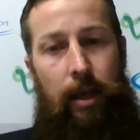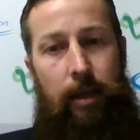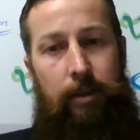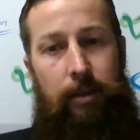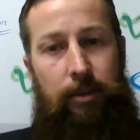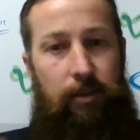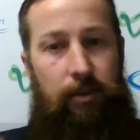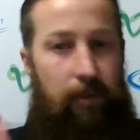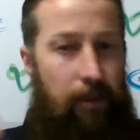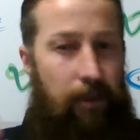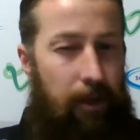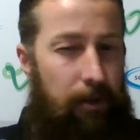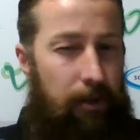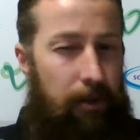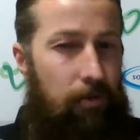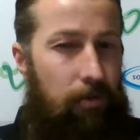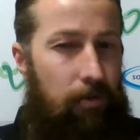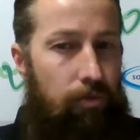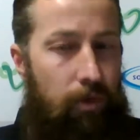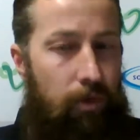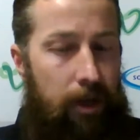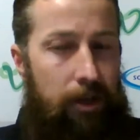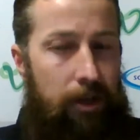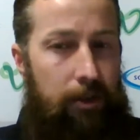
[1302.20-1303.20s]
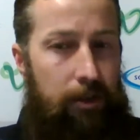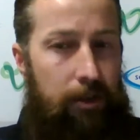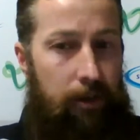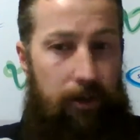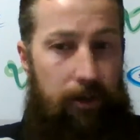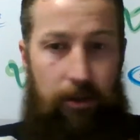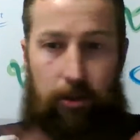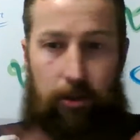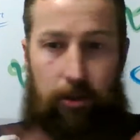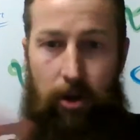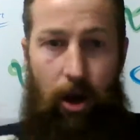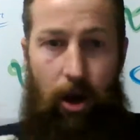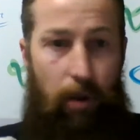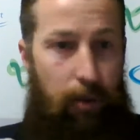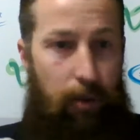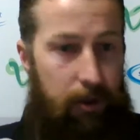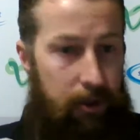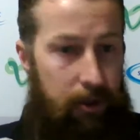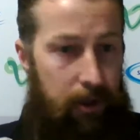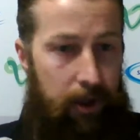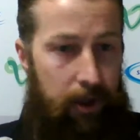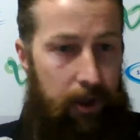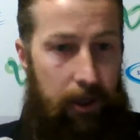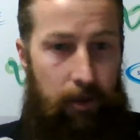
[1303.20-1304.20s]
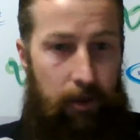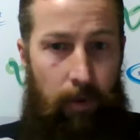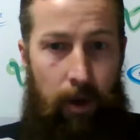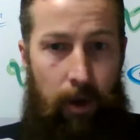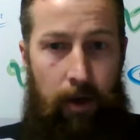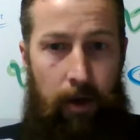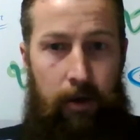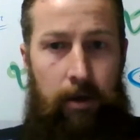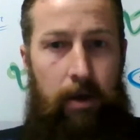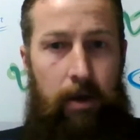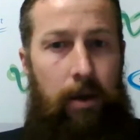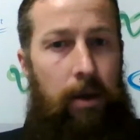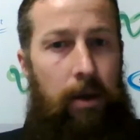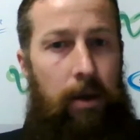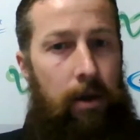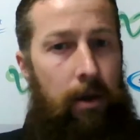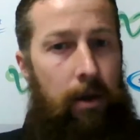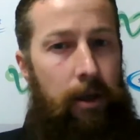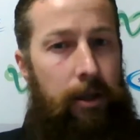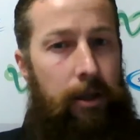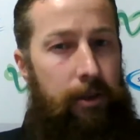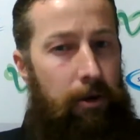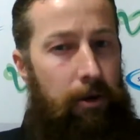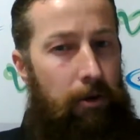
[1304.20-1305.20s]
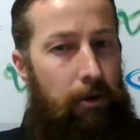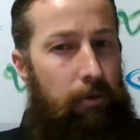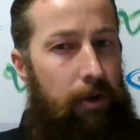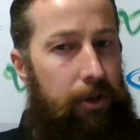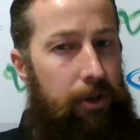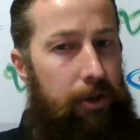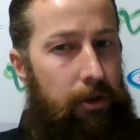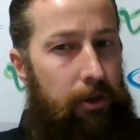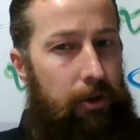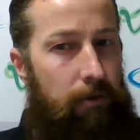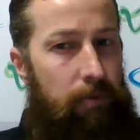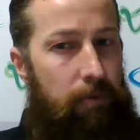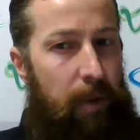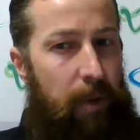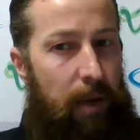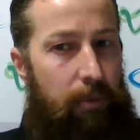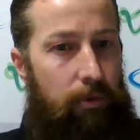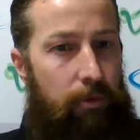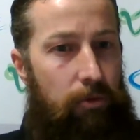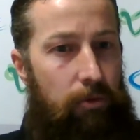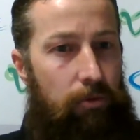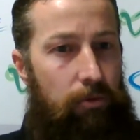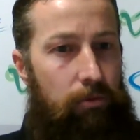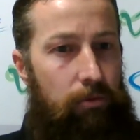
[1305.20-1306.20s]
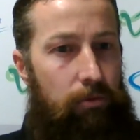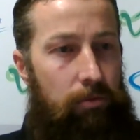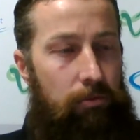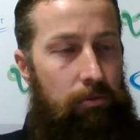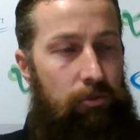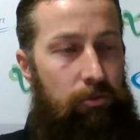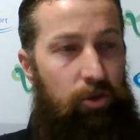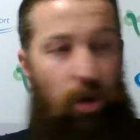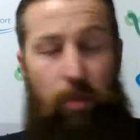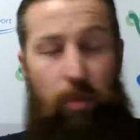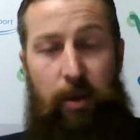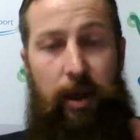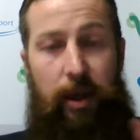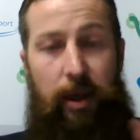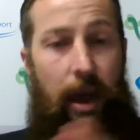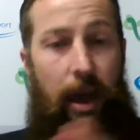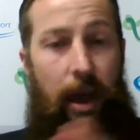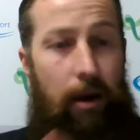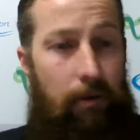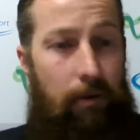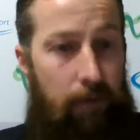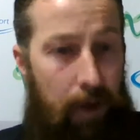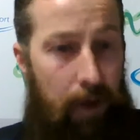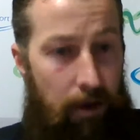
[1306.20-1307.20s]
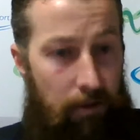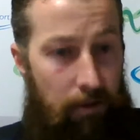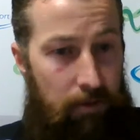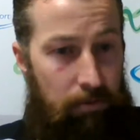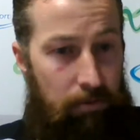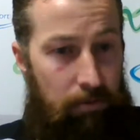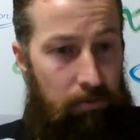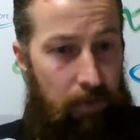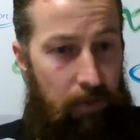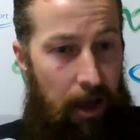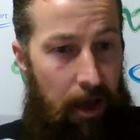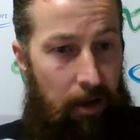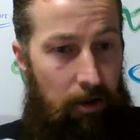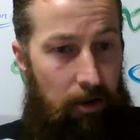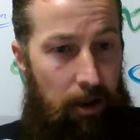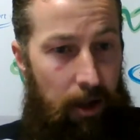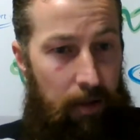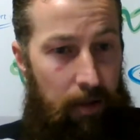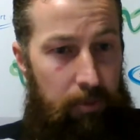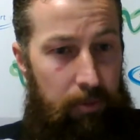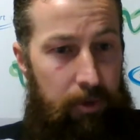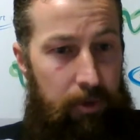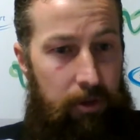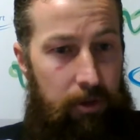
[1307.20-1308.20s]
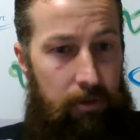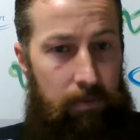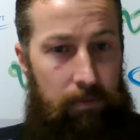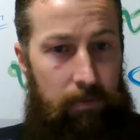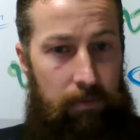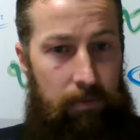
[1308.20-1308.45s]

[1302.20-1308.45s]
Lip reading: Do you think there's a risk, and this is open to anyone, is there a risk of people dropping out of our clubs?